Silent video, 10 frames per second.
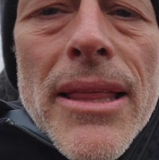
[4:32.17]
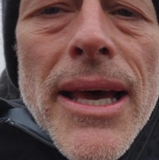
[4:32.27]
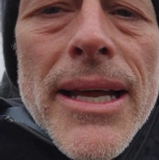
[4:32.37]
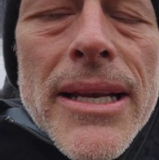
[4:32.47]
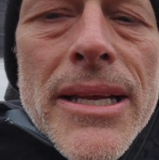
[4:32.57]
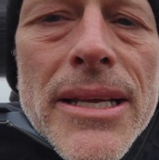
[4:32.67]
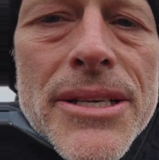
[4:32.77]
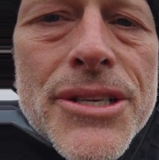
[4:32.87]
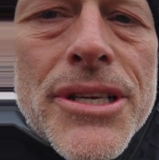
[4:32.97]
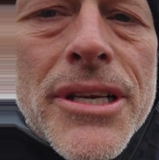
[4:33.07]
that
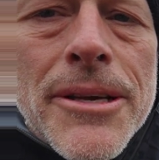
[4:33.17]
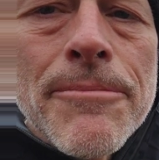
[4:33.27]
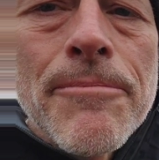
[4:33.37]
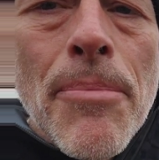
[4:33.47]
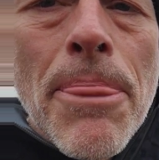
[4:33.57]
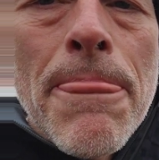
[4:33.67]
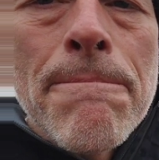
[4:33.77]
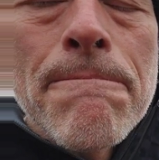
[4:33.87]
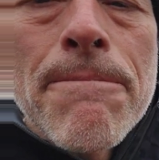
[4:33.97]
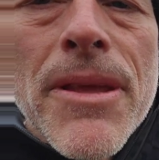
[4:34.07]
is
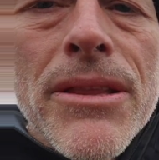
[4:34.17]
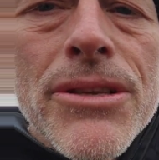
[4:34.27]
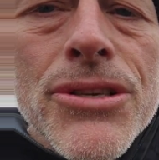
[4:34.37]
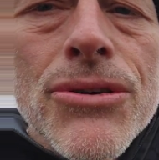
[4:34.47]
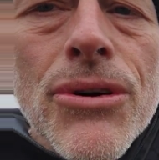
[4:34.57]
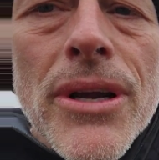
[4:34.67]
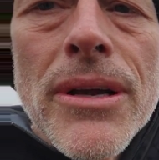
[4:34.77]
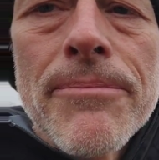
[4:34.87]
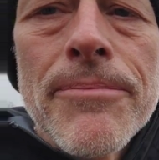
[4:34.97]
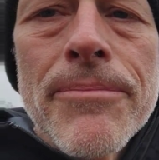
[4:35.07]
the story